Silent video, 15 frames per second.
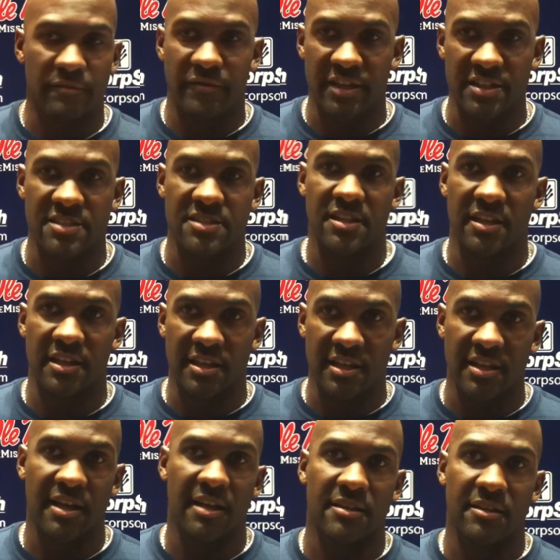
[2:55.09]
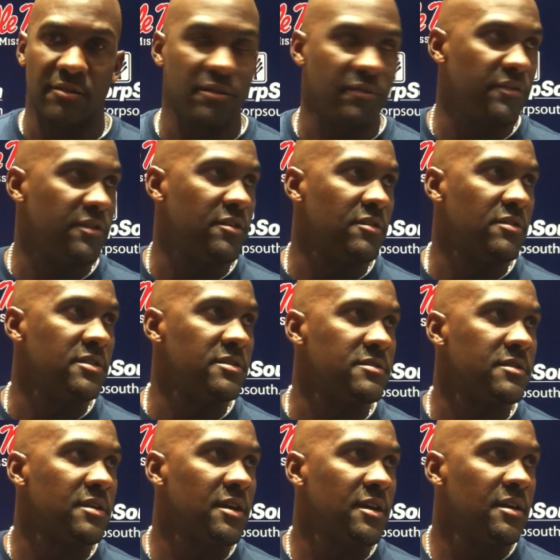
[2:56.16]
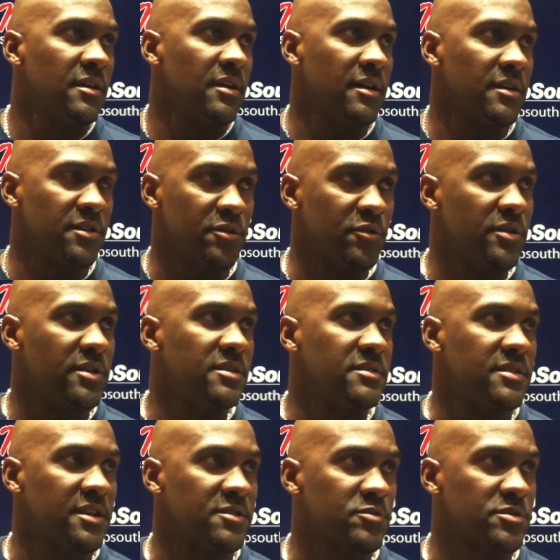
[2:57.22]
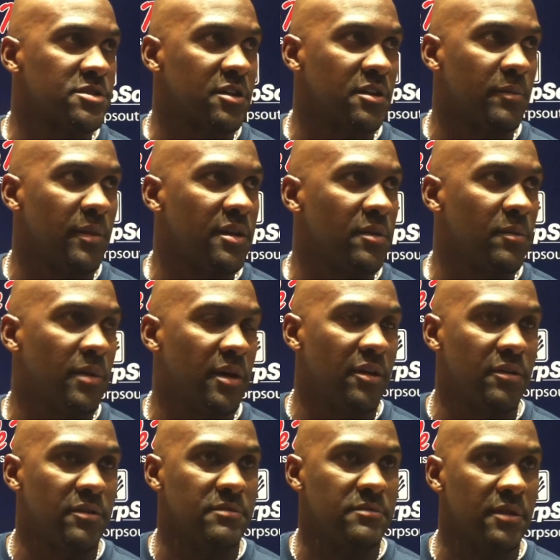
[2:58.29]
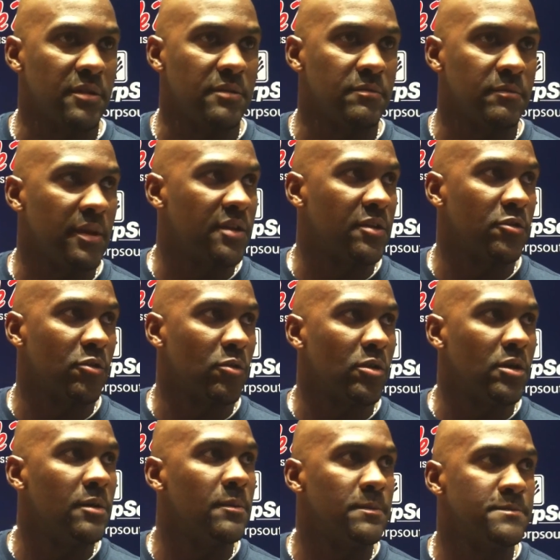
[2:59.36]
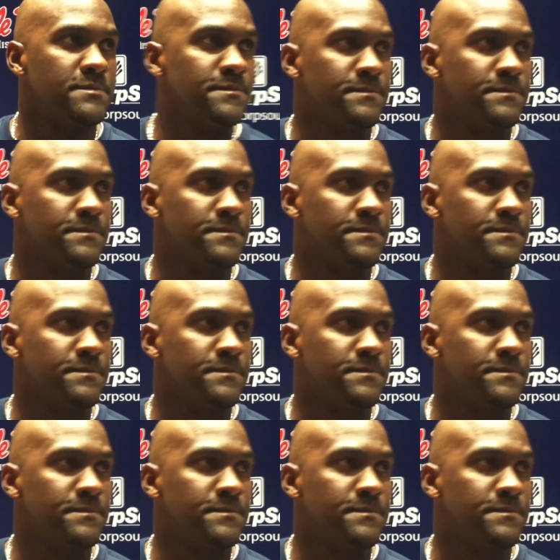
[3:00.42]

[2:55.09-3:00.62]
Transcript: physically getting out there on the field and doing it, that's what's going to make you better and make you grow up.